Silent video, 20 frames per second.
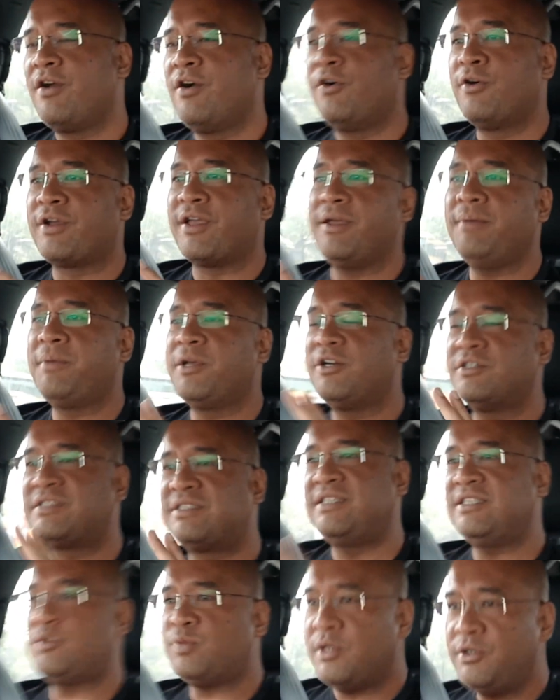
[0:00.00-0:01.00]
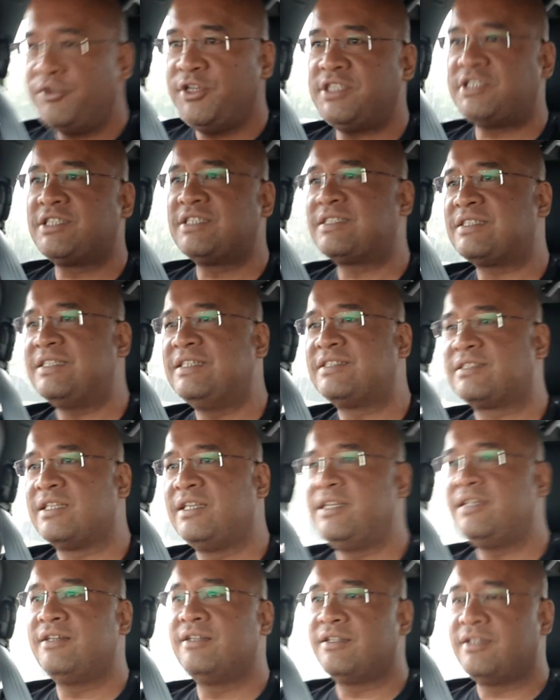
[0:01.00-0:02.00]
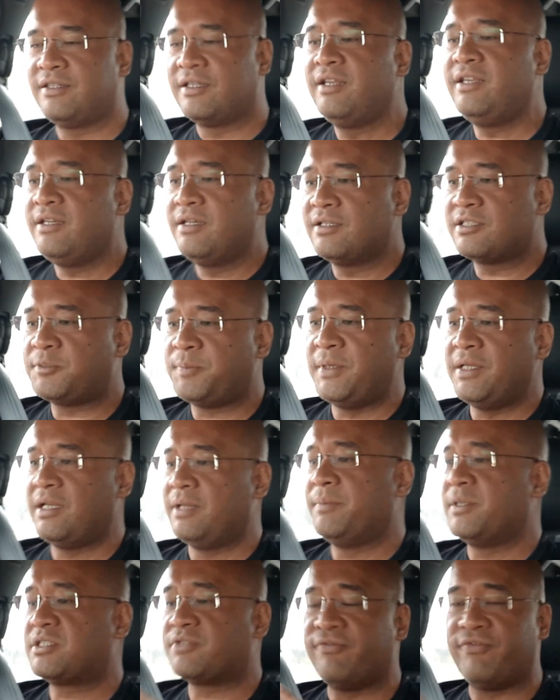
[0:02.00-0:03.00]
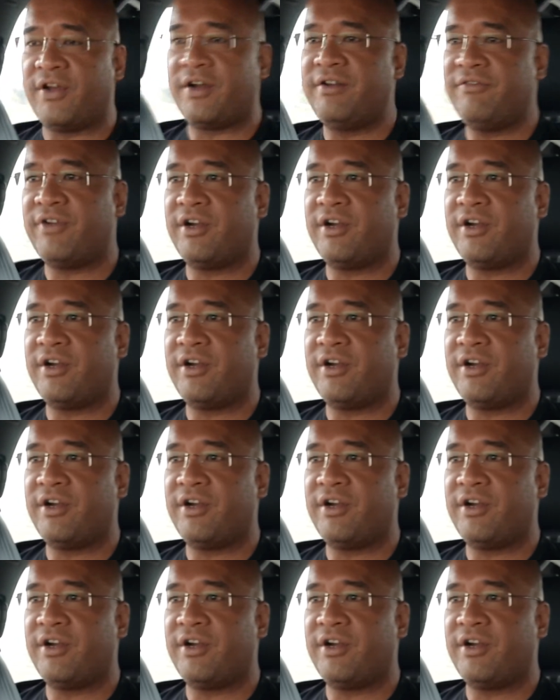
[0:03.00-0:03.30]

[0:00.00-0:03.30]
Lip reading: Okay, because this one reaches the legal speed limits very,